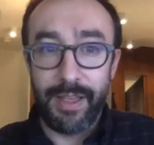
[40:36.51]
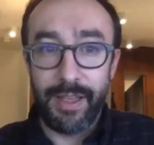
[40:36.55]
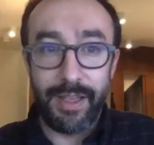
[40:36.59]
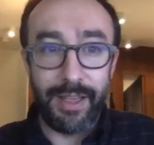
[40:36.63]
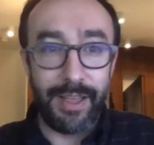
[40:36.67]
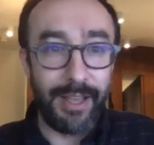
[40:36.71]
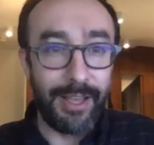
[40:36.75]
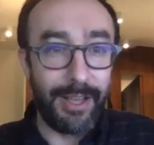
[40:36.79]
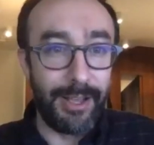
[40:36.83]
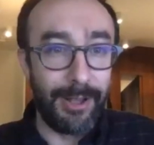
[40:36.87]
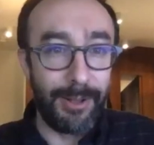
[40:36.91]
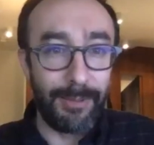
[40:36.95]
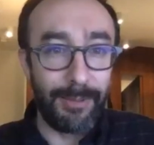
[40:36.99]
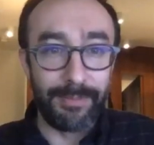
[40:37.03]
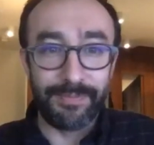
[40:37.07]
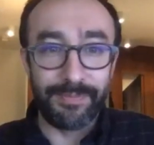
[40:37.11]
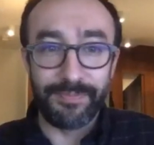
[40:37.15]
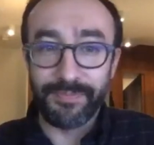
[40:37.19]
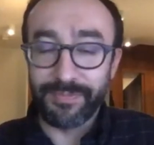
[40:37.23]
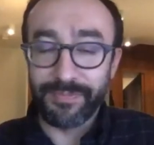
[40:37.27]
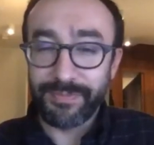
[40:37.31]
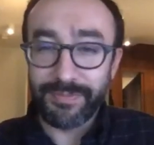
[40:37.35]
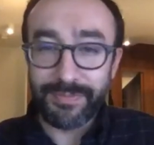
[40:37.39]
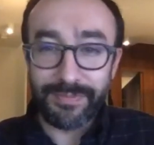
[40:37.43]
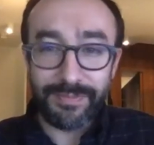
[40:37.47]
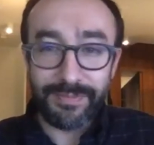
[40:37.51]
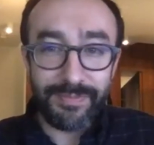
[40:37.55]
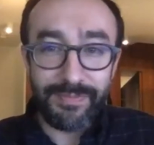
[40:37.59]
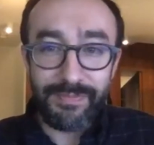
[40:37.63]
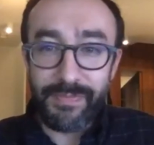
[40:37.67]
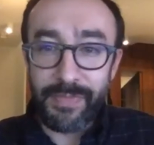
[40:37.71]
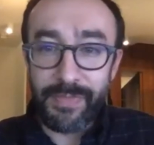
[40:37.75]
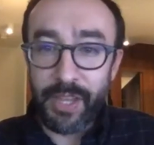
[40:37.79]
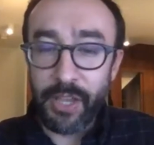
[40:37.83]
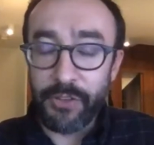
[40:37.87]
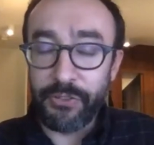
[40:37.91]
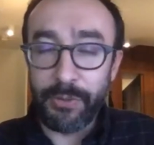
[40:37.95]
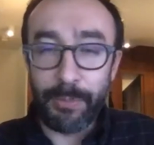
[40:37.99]
um,
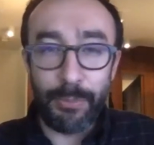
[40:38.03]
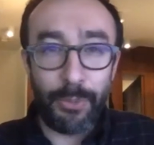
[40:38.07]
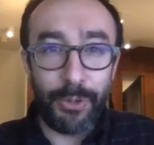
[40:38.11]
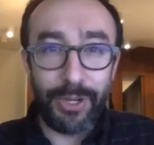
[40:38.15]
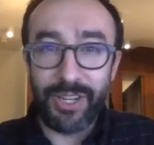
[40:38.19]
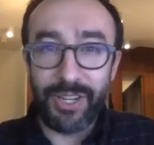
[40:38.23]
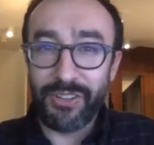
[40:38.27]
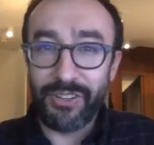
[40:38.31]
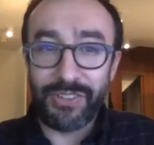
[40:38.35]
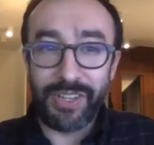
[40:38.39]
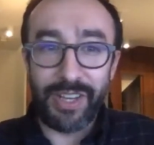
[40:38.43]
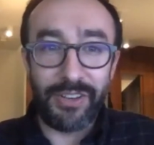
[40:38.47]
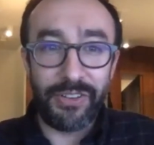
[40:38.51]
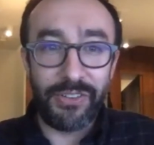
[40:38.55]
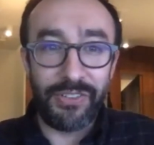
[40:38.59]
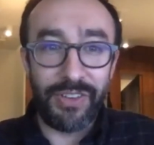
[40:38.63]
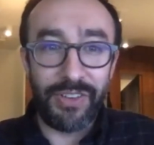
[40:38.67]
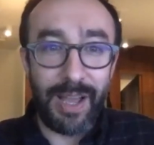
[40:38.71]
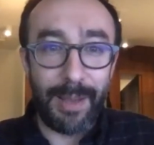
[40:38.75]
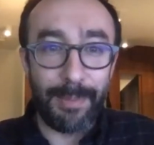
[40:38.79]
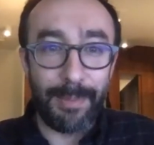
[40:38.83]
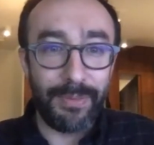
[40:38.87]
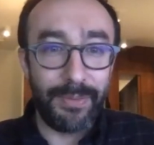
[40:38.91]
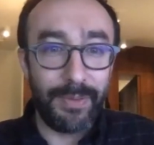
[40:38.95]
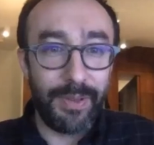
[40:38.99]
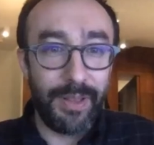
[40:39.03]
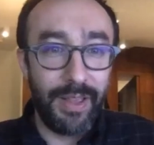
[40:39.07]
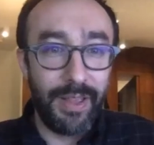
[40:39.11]
at some point you just got to stop.